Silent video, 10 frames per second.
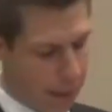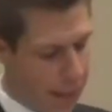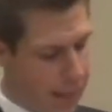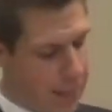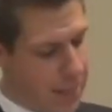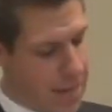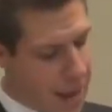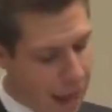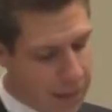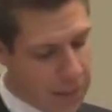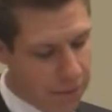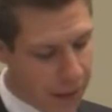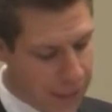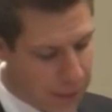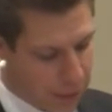It is not
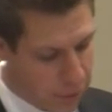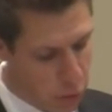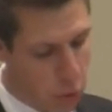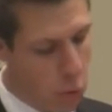divisive to